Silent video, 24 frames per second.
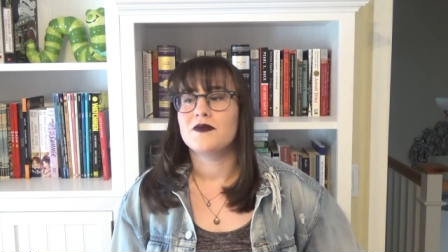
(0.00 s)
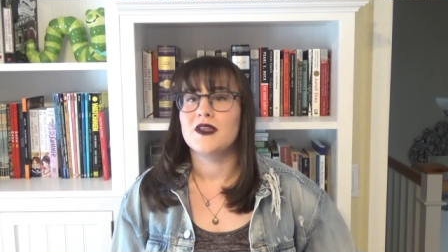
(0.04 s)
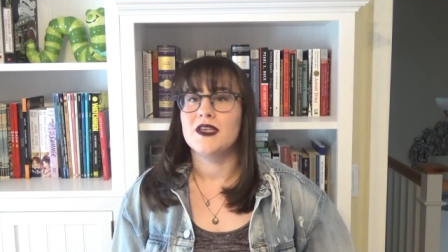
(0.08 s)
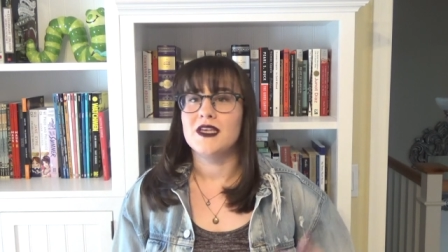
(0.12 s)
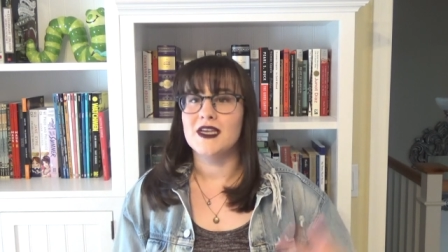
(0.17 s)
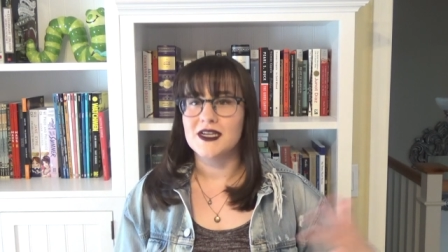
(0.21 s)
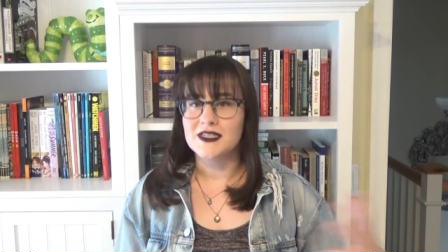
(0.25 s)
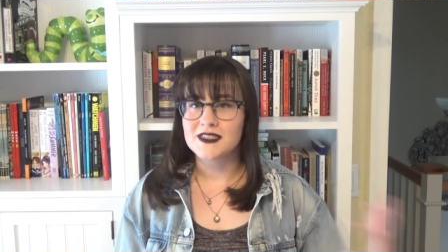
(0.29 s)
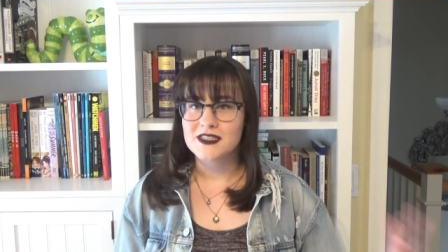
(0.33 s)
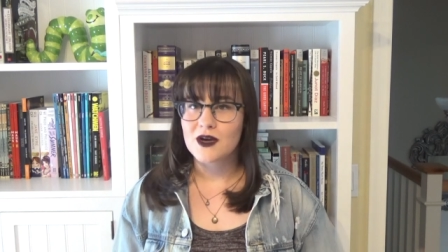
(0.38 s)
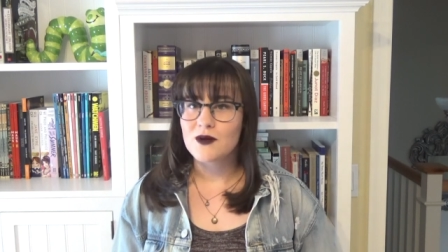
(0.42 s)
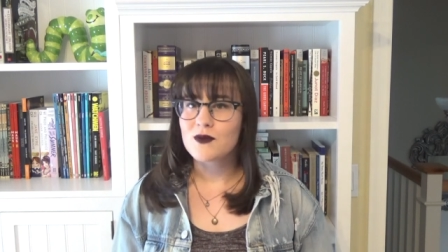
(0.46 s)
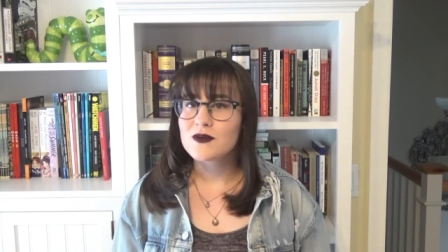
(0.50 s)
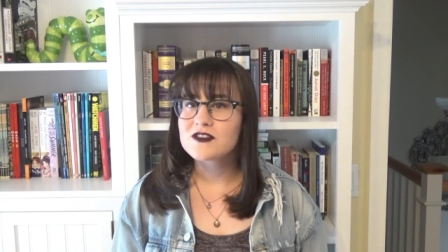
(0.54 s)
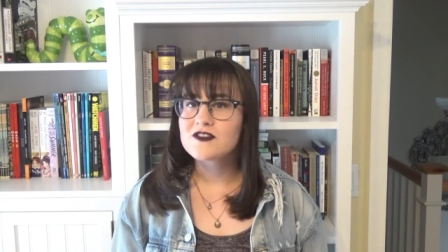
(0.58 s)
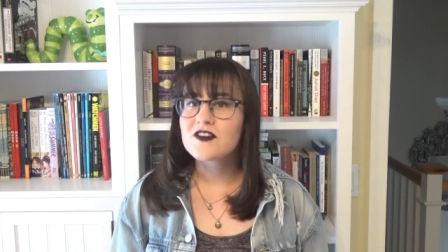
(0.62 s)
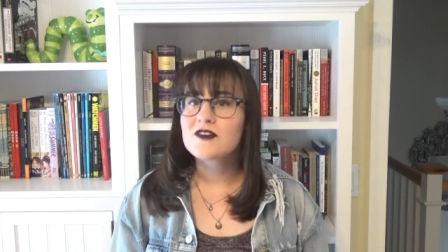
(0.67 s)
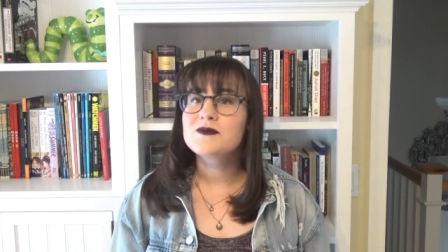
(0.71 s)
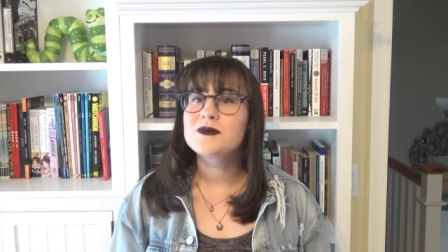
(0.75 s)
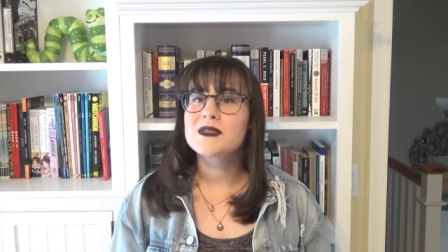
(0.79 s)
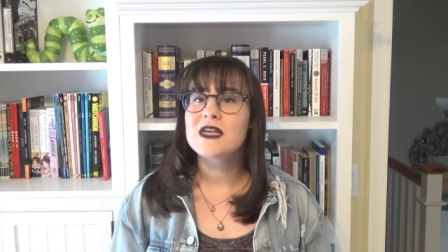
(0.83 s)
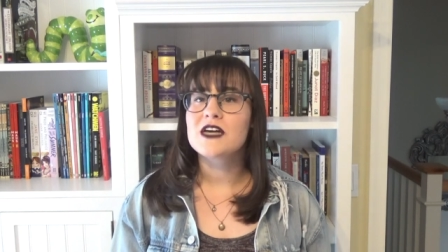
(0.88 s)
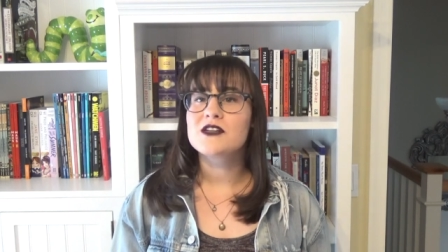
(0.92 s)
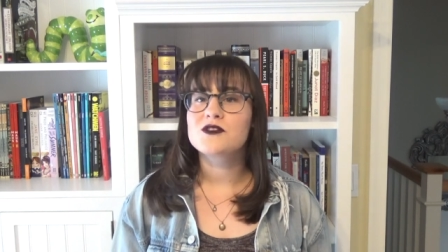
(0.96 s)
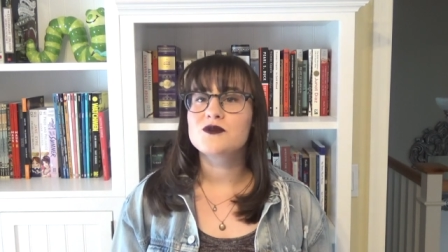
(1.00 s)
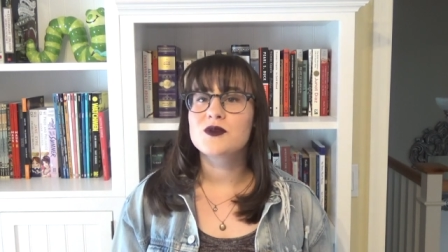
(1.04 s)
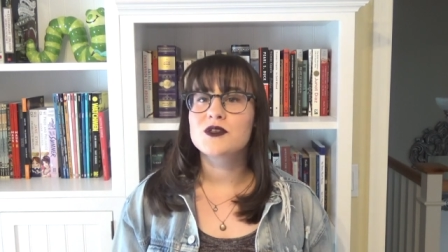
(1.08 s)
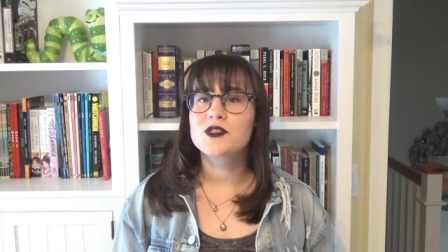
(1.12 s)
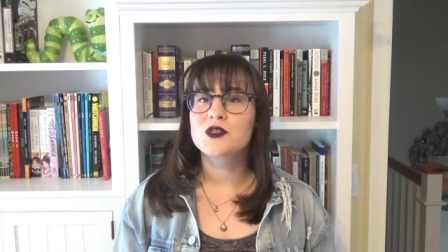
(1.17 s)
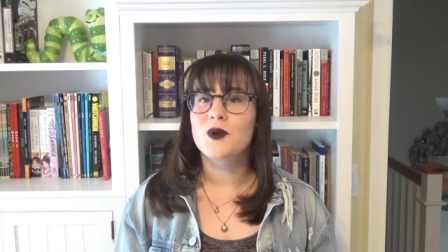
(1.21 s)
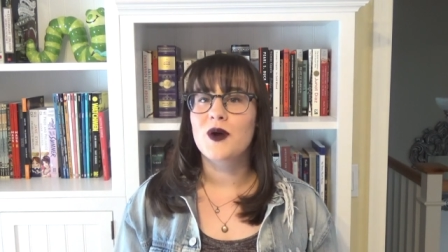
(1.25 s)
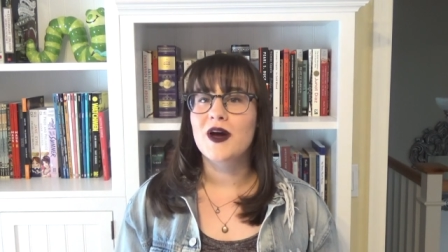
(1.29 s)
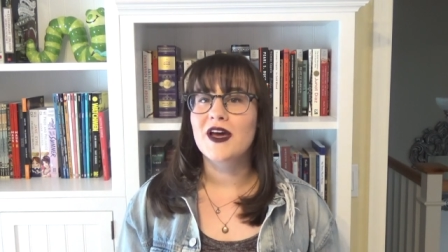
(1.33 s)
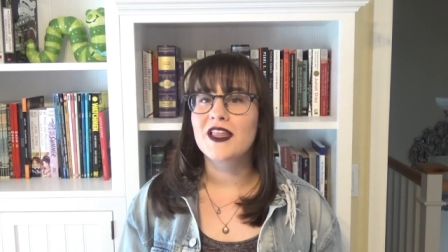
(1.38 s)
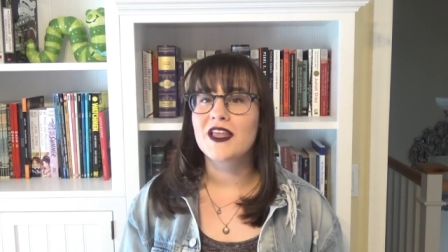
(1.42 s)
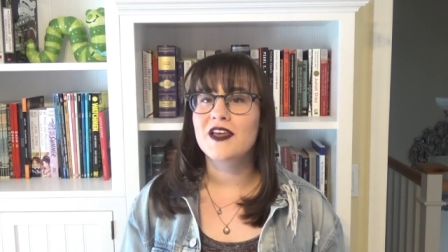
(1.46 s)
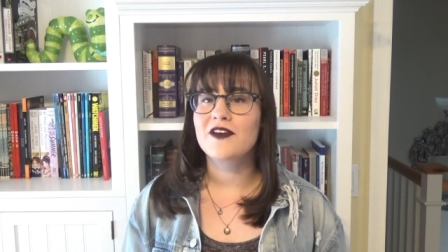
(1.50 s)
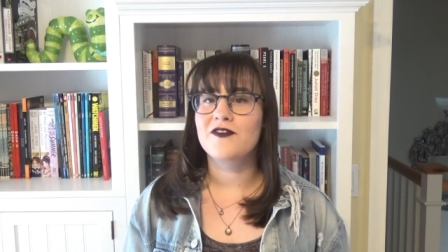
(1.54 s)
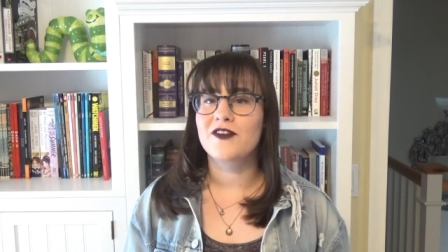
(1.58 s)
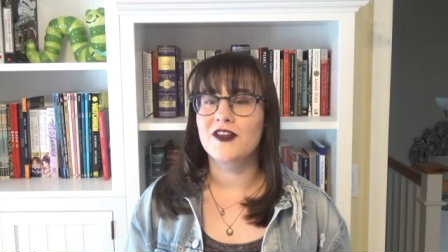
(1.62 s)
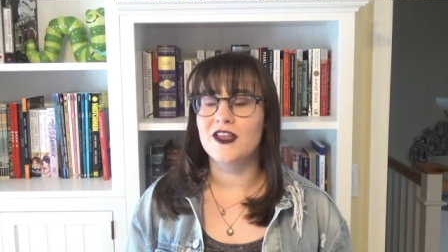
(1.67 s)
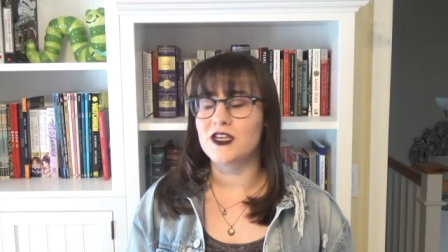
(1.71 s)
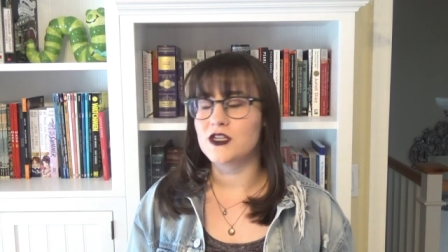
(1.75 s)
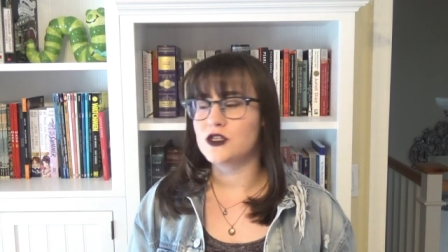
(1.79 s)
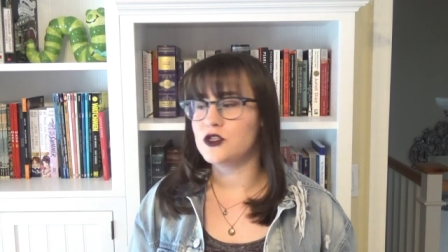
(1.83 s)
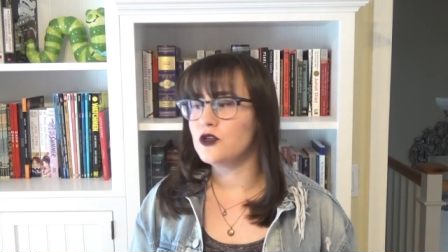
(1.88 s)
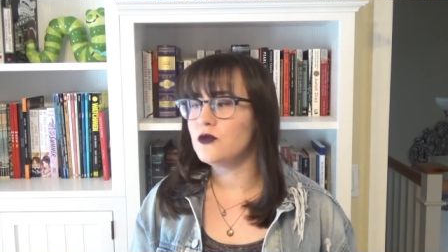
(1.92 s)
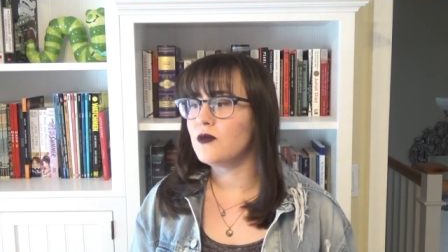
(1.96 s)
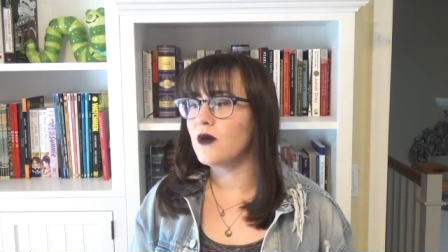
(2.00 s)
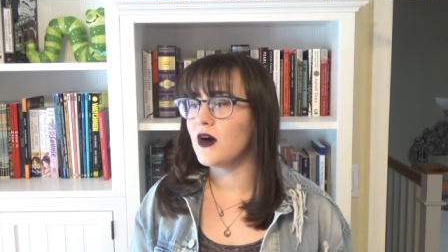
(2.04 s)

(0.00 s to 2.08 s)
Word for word: Yes, I was obsessed with Twilight for like two